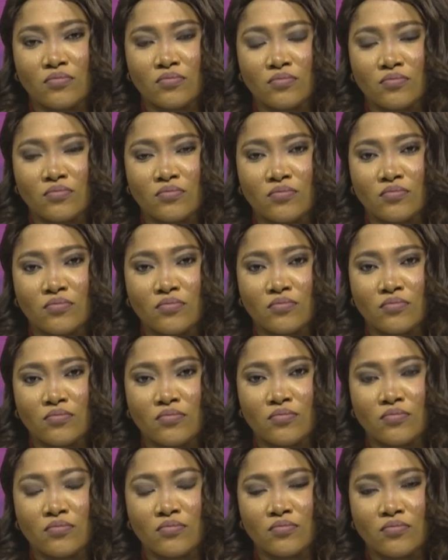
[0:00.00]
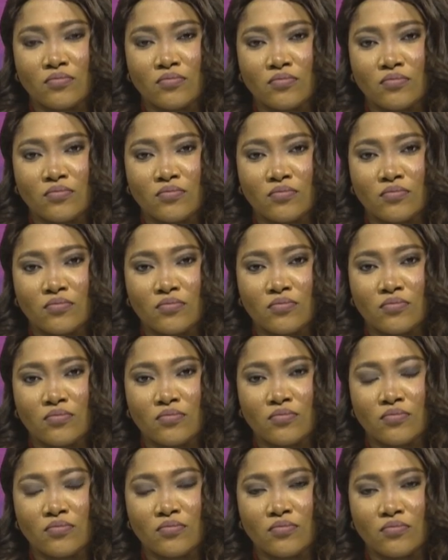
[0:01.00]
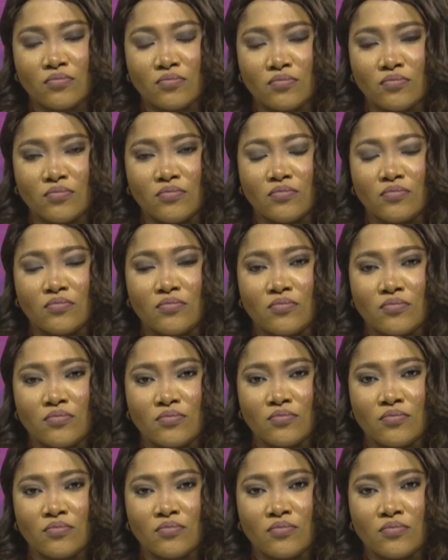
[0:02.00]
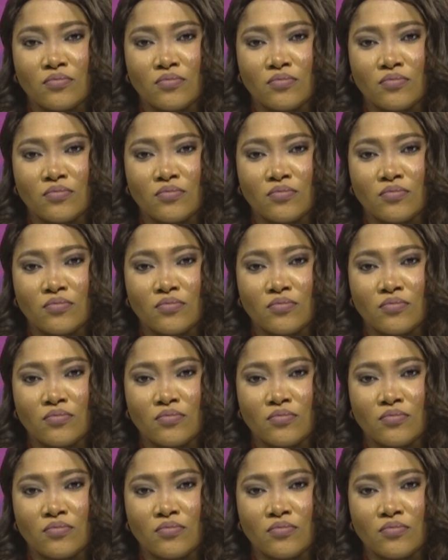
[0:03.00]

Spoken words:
No words are spoken by the person on screen.